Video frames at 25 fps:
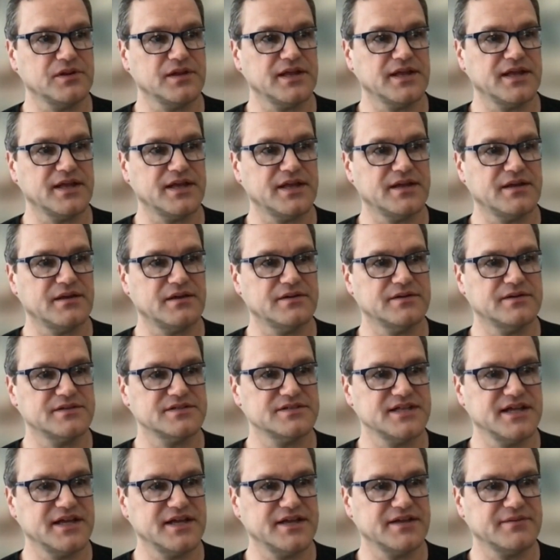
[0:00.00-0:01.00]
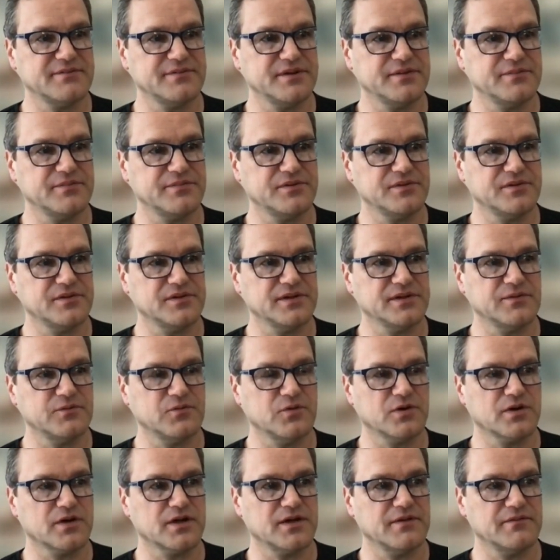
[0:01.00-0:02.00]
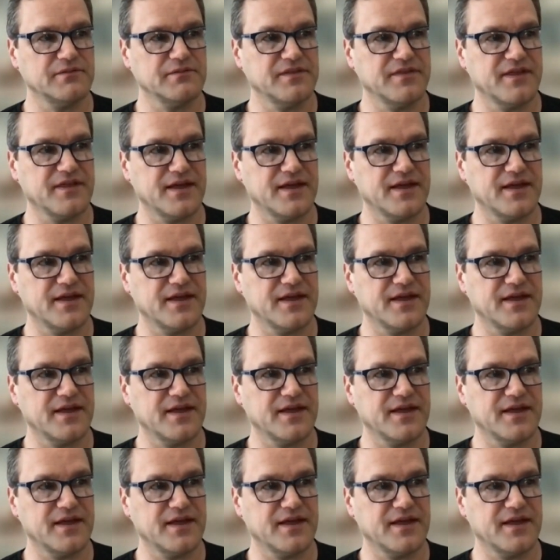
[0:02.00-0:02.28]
and understanding people and working with